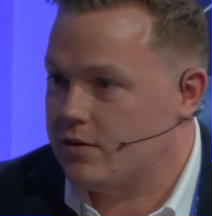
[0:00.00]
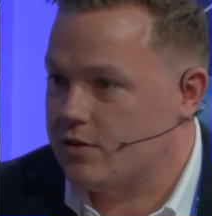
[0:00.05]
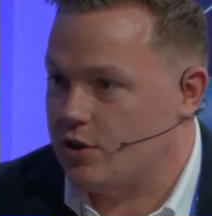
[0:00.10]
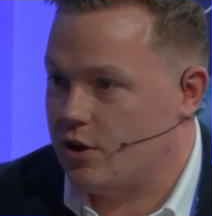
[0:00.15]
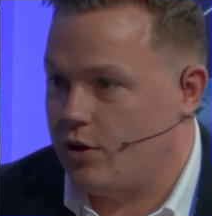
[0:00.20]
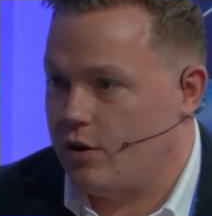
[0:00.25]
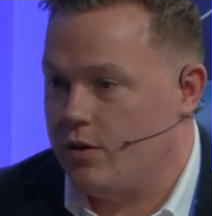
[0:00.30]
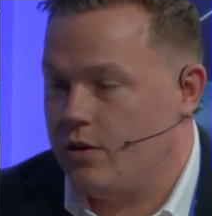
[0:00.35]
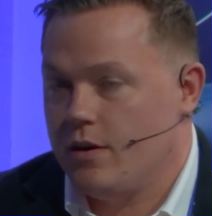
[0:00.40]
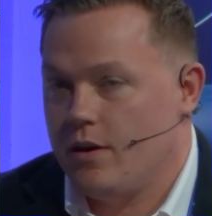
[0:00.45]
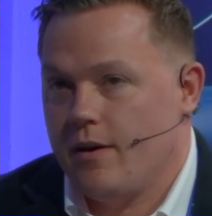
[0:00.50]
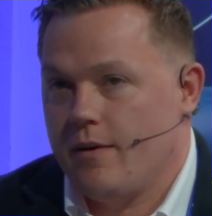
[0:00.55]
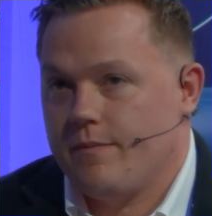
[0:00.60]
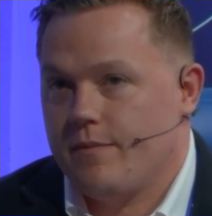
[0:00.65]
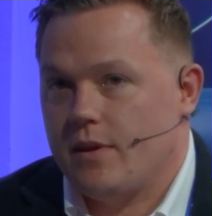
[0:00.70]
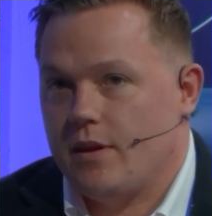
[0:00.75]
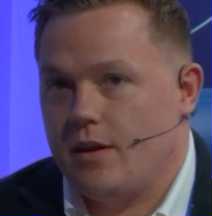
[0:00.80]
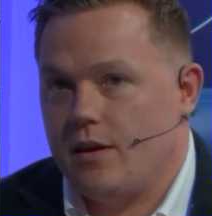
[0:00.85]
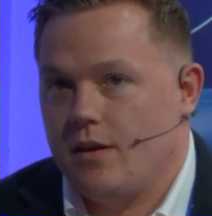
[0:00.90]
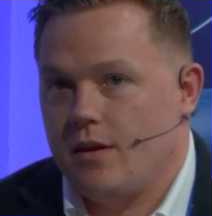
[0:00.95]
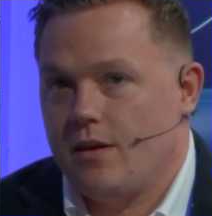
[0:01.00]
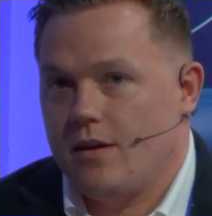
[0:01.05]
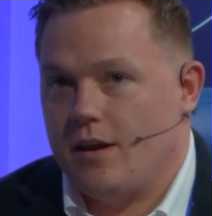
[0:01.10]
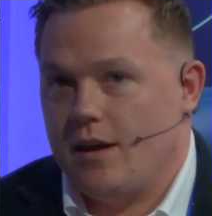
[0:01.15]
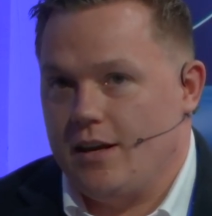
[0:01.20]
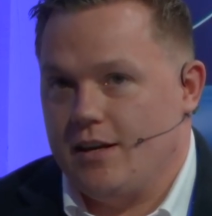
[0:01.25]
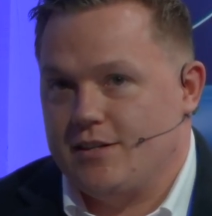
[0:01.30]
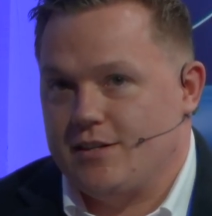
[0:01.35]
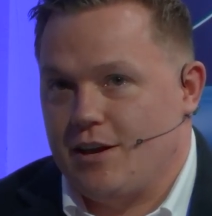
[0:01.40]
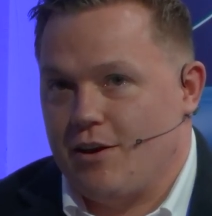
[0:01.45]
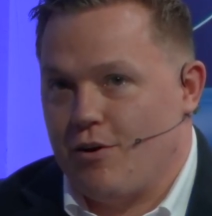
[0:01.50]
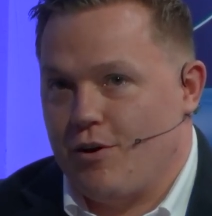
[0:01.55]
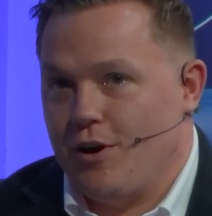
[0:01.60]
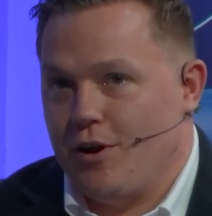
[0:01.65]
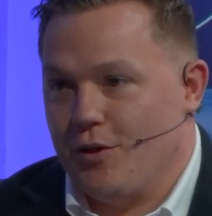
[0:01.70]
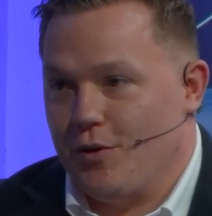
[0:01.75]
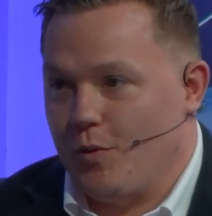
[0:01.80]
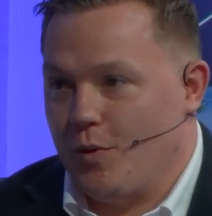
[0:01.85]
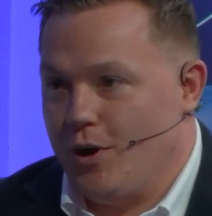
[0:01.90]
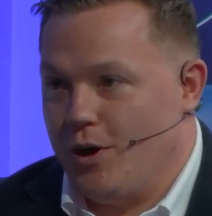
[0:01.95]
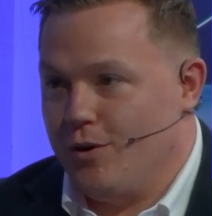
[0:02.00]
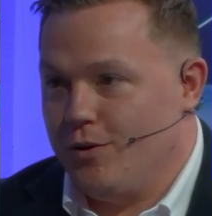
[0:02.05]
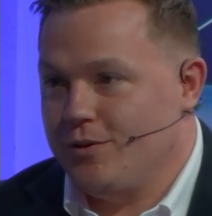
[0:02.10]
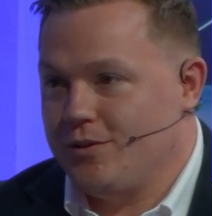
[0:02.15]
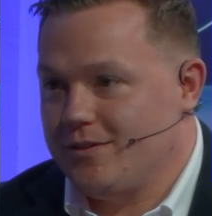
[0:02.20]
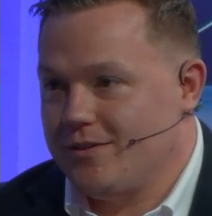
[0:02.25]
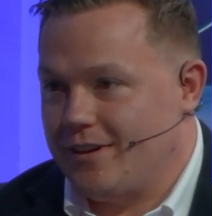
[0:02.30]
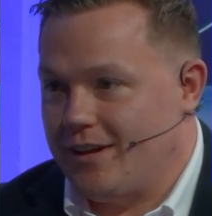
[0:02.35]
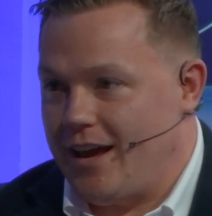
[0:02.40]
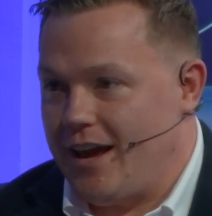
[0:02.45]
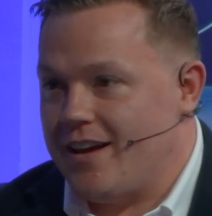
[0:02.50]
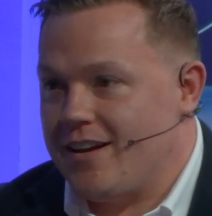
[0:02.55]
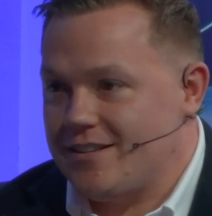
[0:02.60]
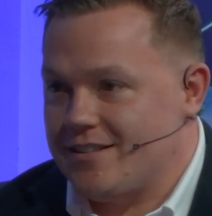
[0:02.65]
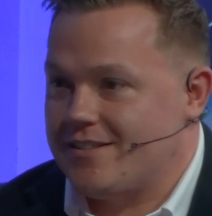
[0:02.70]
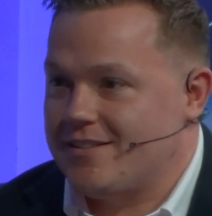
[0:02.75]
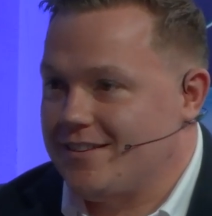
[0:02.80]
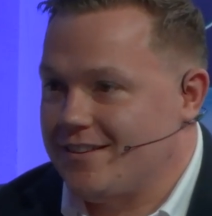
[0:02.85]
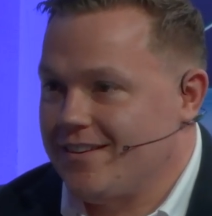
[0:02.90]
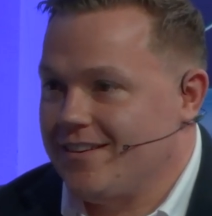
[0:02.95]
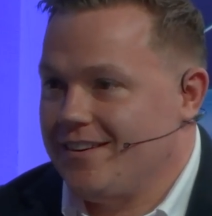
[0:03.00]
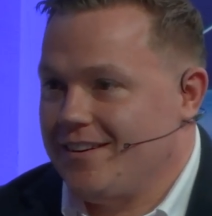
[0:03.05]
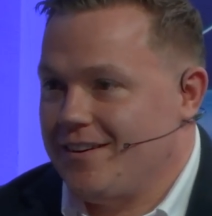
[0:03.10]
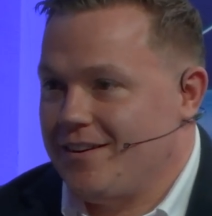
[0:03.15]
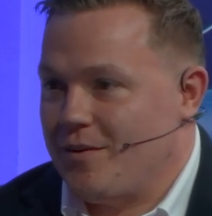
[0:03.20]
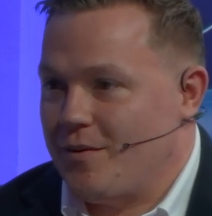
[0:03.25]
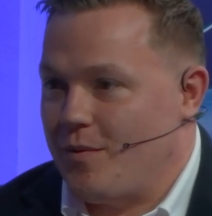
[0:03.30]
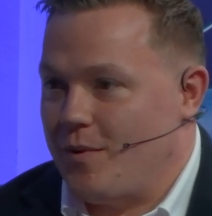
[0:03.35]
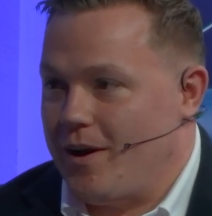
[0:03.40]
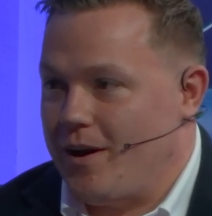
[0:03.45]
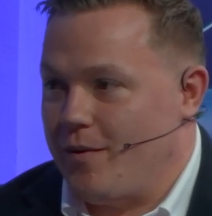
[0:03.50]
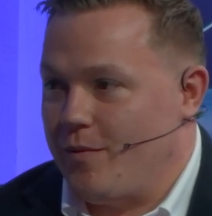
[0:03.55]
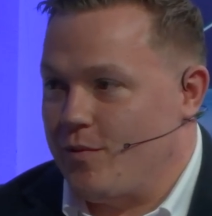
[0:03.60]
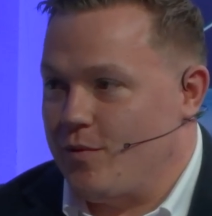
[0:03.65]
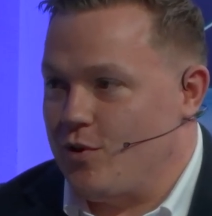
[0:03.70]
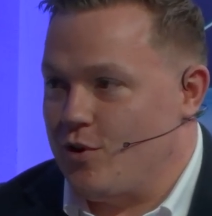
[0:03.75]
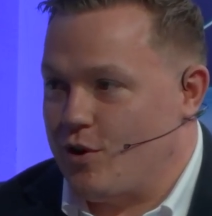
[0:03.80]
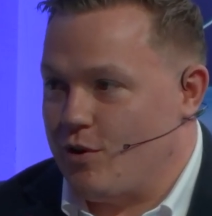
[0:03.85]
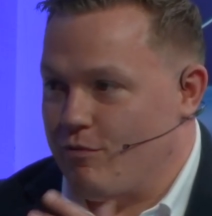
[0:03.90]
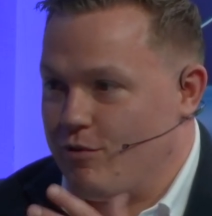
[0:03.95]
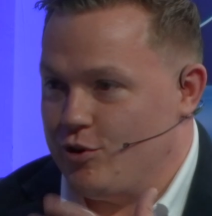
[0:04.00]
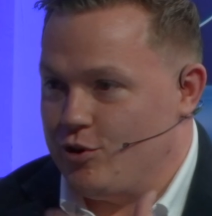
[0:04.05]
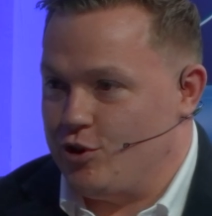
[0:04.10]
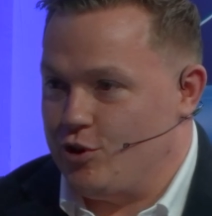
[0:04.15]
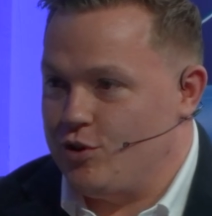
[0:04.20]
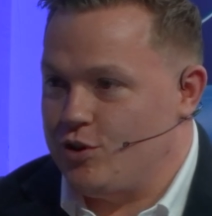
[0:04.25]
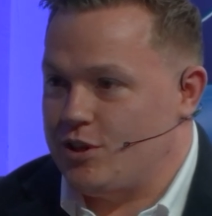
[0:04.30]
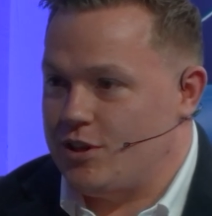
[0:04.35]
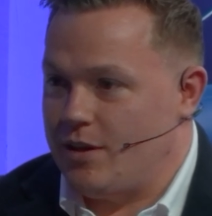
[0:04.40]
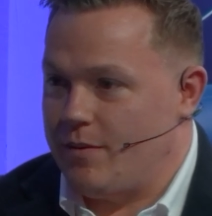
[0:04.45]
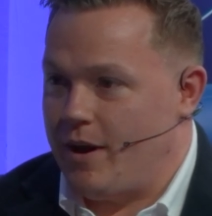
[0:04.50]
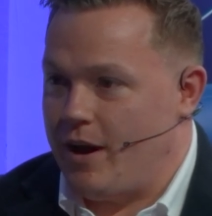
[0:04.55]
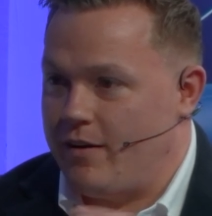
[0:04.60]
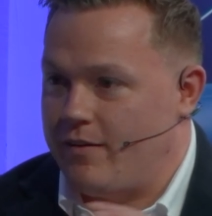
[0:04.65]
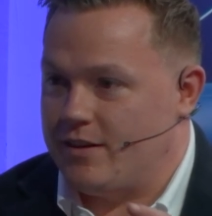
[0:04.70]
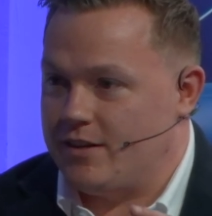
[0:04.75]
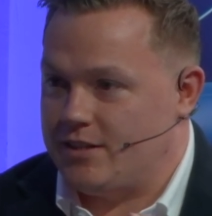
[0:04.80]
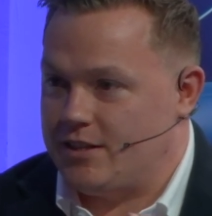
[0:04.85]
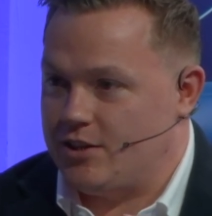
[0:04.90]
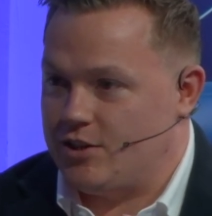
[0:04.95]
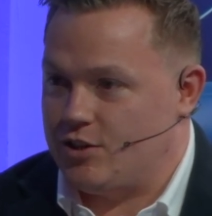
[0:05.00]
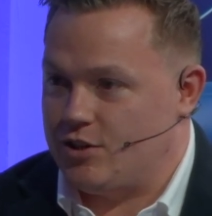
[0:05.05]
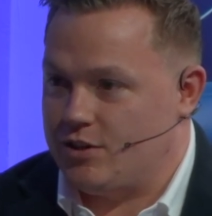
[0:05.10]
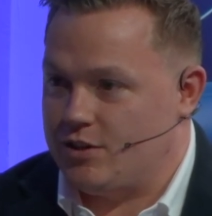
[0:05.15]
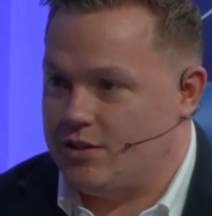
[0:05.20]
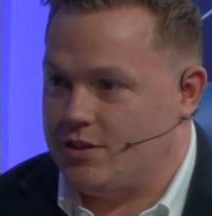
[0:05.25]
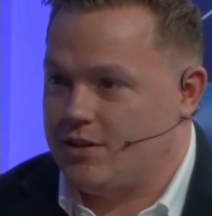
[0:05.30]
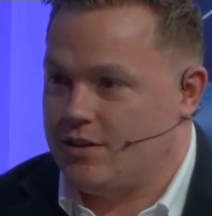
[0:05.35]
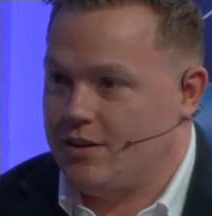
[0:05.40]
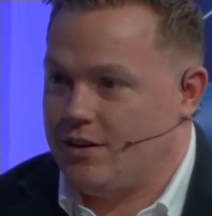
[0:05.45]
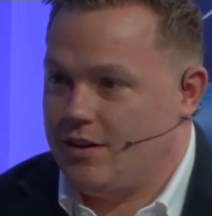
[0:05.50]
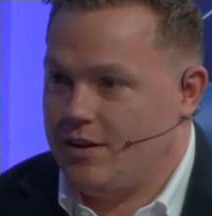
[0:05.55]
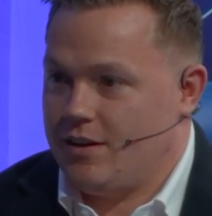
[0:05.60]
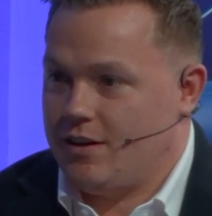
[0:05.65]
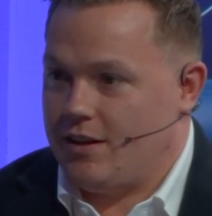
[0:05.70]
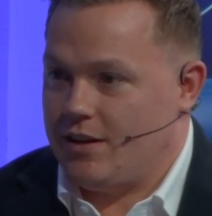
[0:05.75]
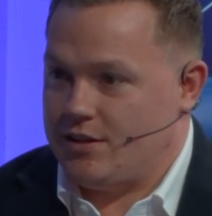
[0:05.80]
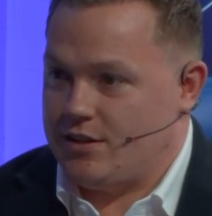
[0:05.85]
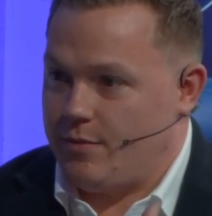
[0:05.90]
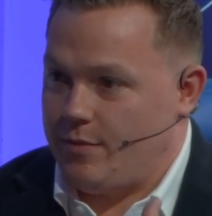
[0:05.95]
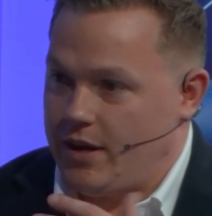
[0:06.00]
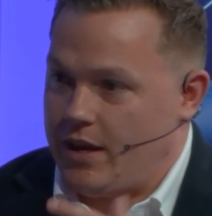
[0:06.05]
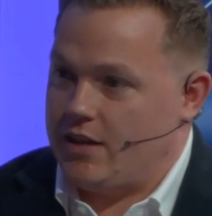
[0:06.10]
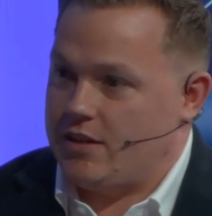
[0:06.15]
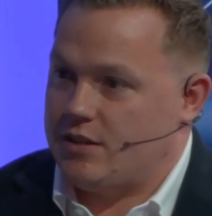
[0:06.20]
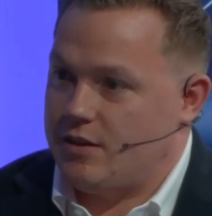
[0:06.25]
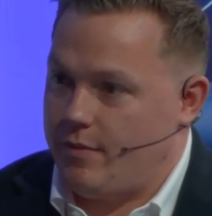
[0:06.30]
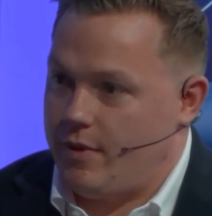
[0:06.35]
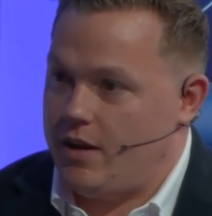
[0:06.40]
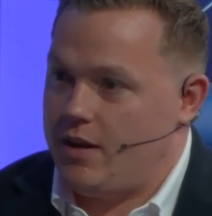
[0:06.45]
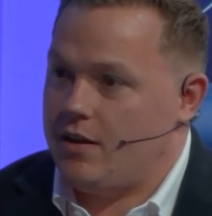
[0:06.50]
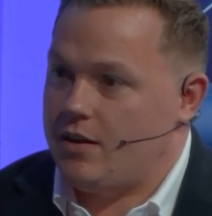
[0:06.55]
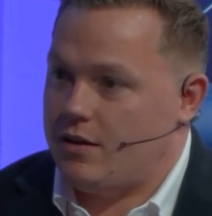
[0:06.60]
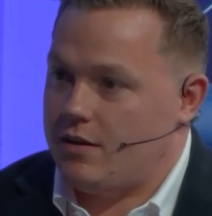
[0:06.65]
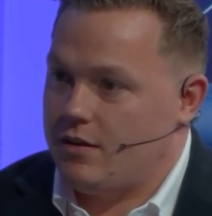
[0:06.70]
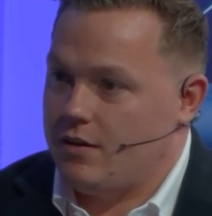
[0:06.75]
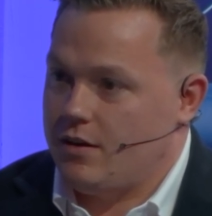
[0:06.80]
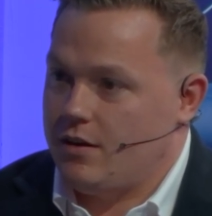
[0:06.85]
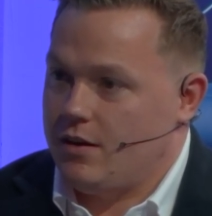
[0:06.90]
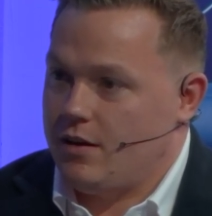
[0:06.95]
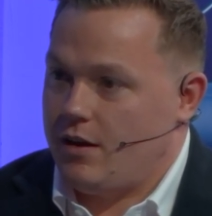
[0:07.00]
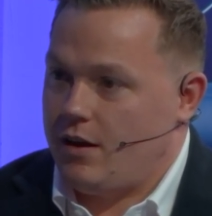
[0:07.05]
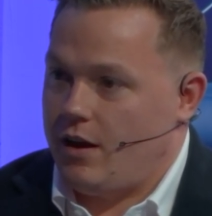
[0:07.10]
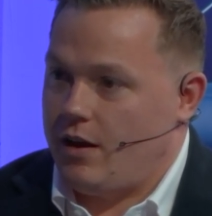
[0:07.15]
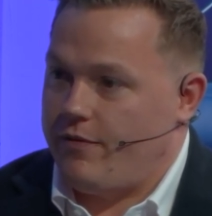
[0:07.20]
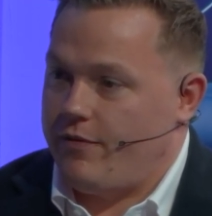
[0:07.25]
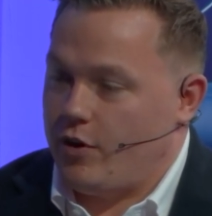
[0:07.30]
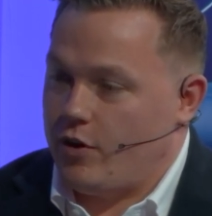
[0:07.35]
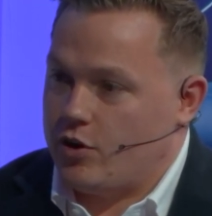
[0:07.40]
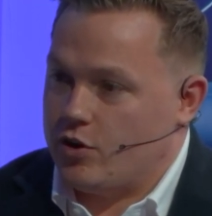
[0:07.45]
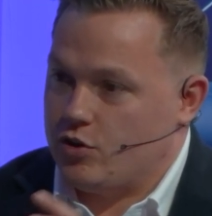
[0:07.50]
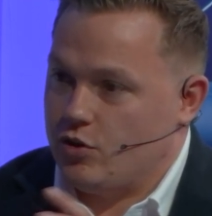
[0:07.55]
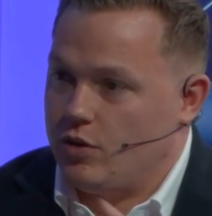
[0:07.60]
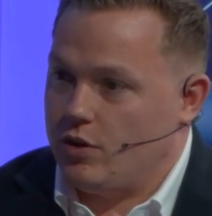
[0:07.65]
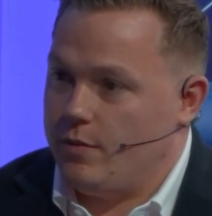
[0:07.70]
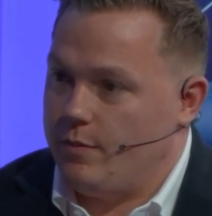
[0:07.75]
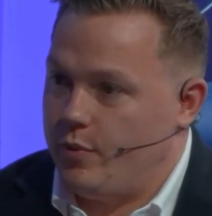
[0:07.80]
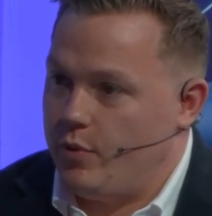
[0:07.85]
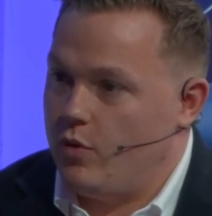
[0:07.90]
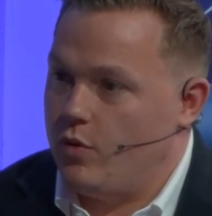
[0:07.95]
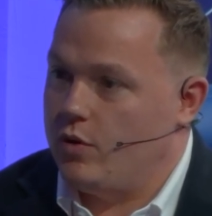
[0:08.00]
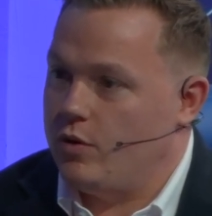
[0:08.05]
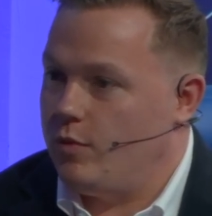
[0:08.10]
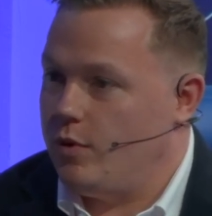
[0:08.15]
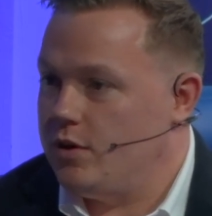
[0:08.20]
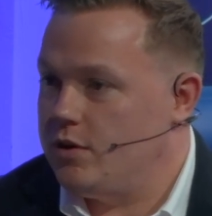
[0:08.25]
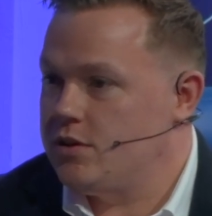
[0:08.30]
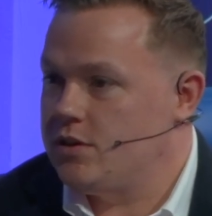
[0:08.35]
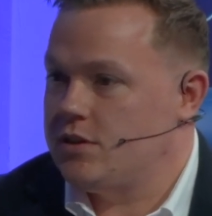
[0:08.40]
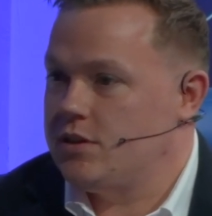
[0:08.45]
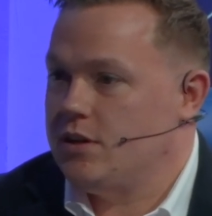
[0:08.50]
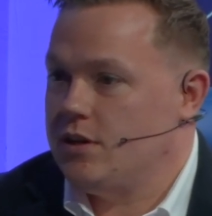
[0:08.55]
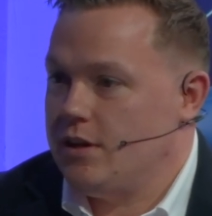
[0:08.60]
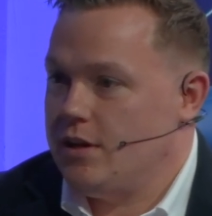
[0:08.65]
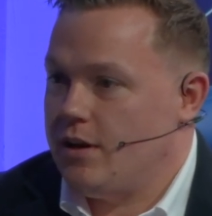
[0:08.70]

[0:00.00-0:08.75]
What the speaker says: So is there another world? Yes, where you can reduce the amount of decisions that somebody has to make and focus on the important ones.